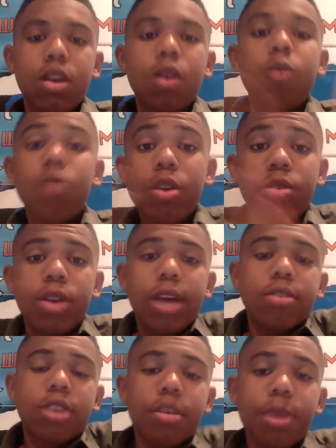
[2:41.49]
we will now
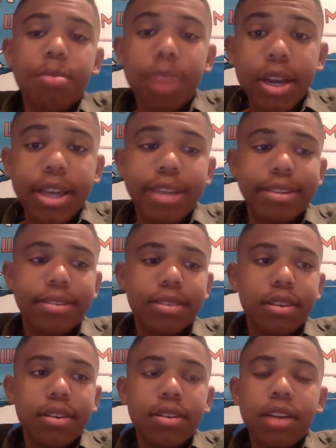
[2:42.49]
talk about monkeys.
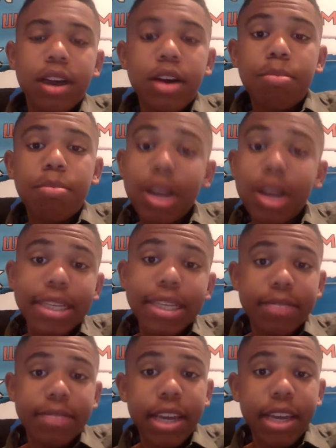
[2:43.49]
Now, monkeys have
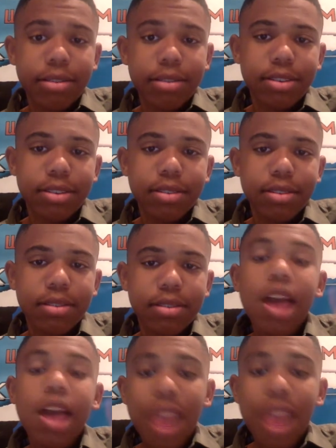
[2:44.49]
tails.
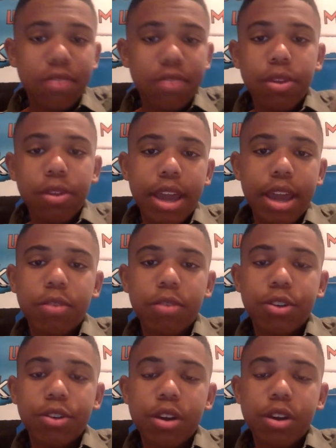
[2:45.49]
That's one thing I want
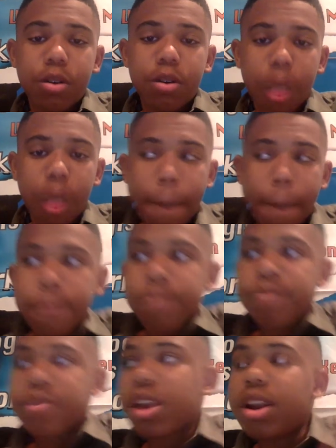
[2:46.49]
you to know.
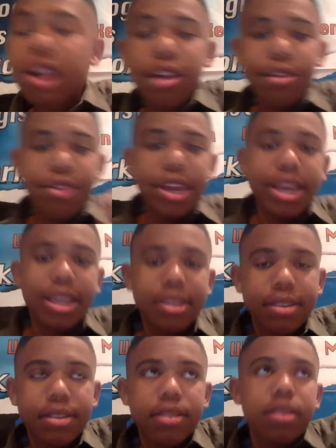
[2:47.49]
Another thing
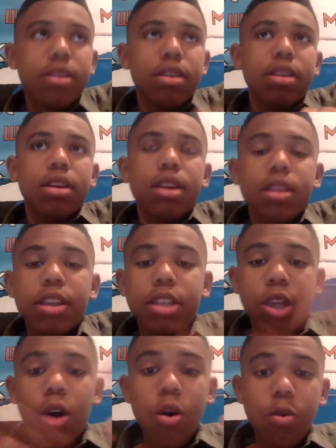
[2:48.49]
is, there's
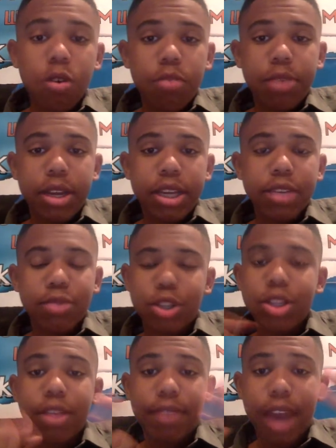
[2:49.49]
the old world monkeys, which
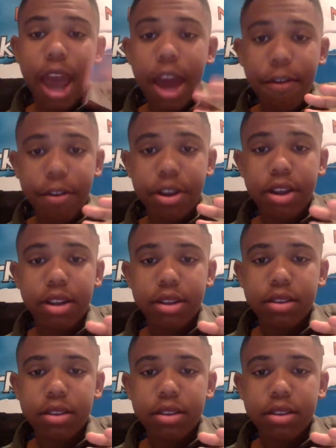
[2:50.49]
live in Africa,